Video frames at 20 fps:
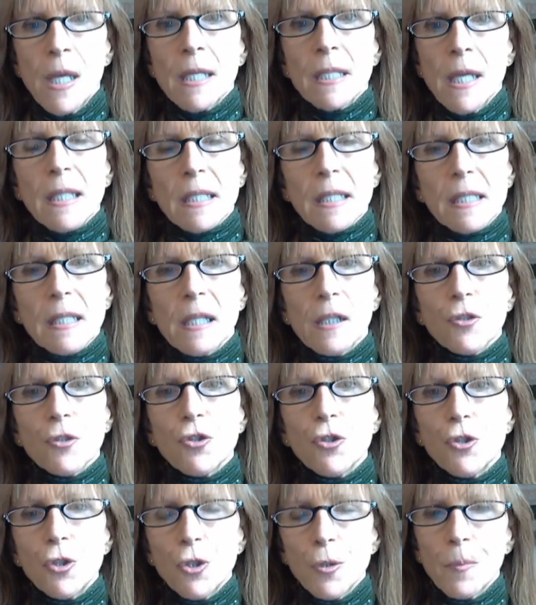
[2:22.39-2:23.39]

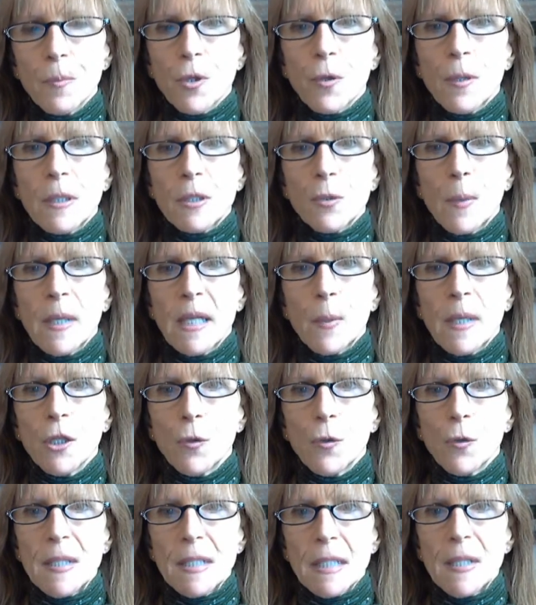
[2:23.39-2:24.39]
sextiles Jupiter at 20
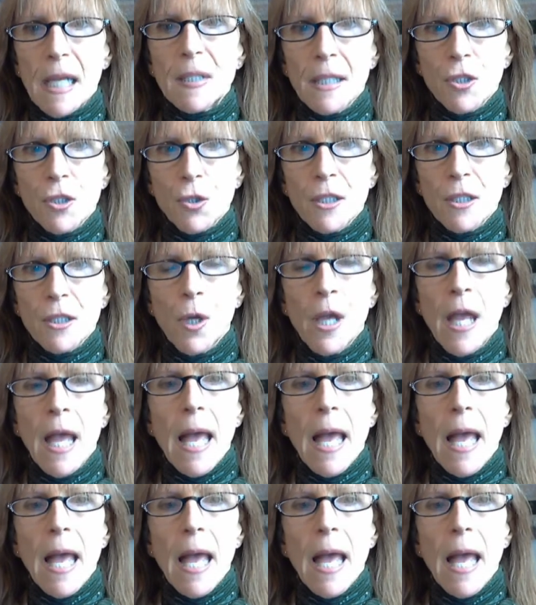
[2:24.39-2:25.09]
degrees Cancer.